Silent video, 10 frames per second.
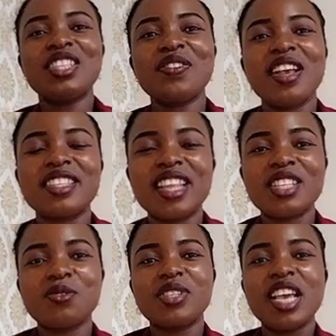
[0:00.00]
translate
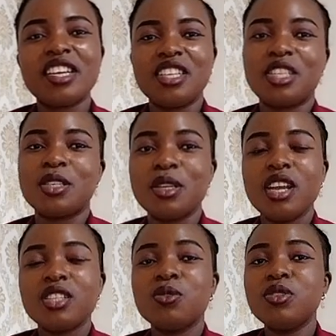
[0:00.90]

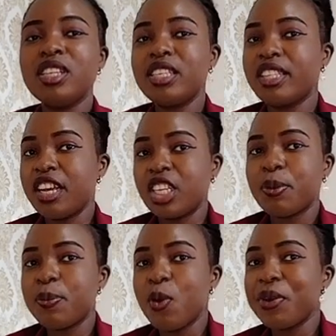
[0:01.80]
to these Turkish
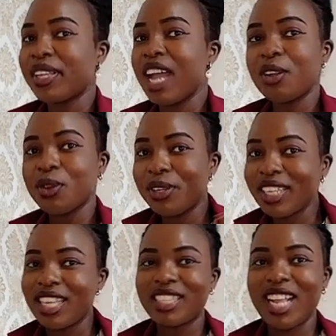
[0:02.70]
people without
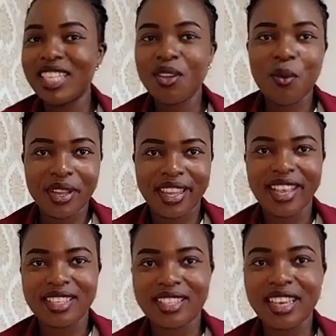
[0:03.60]
understanding what they
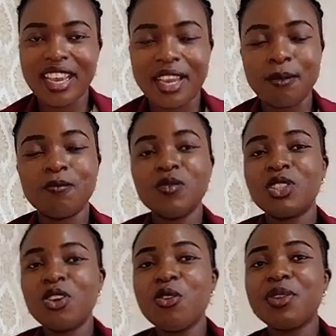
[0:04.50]
are saying.
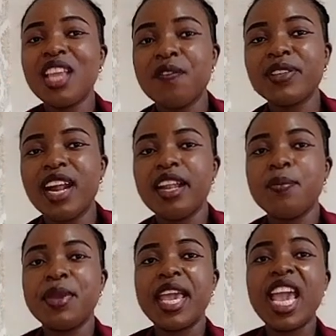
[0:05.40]
So you
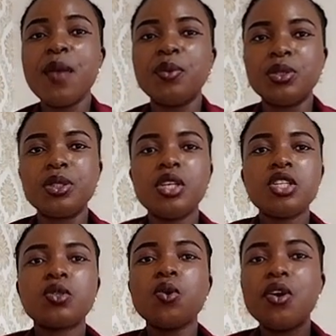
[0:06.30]
definitely be able
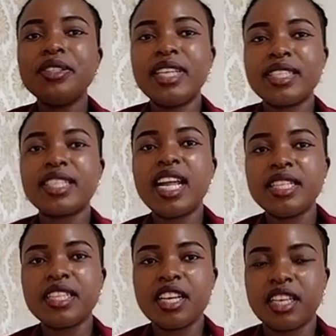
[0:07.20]
to
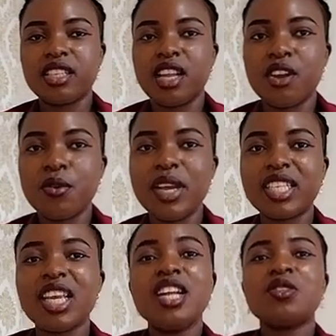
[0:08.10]
understand Turkish language,
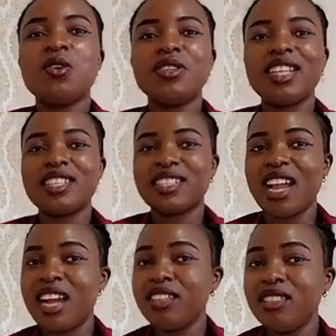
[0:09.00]
to
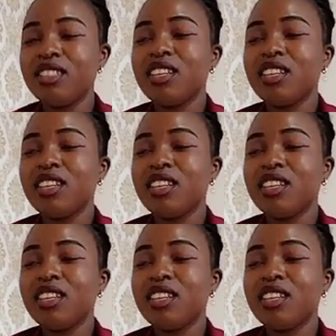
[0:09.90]
understand